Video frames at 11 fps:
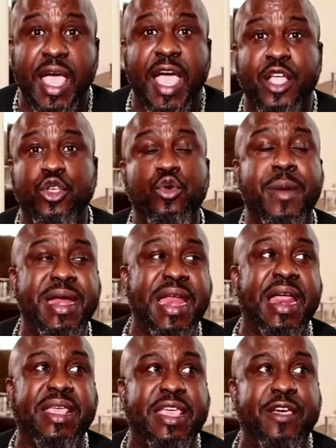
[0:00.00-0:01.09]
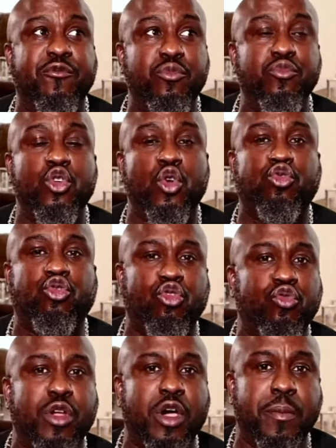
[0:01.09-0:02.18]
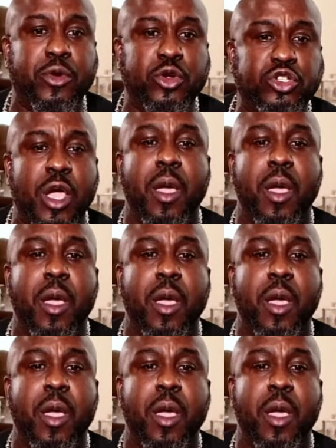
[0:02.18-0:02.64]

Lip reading: And you may not give him your true numbers,